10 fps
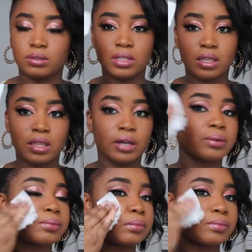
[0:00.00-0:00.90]
Nothing there,
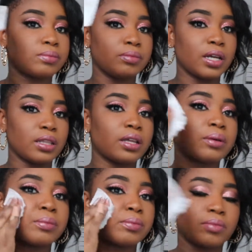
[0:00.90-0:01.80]
nothing
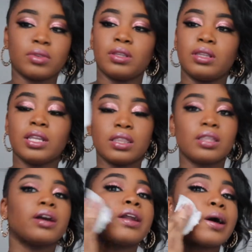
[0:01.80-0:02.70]
there, nothing
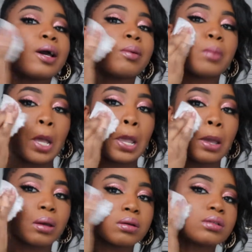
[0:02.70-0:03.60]
there. And I am
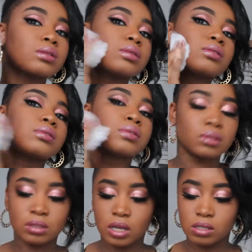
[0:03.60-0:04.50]
like
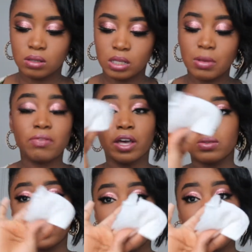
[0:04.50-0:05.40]
assaulting my face
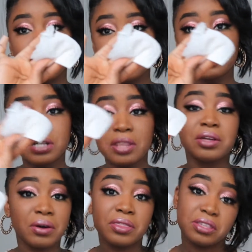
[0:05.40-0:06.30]
right now. There's
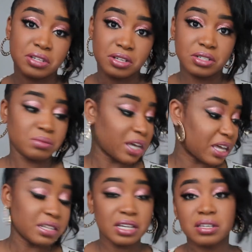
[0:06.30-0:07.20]
nothing on this tissue.
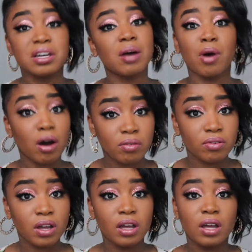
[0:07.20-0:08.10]
Like, it doesn't come off.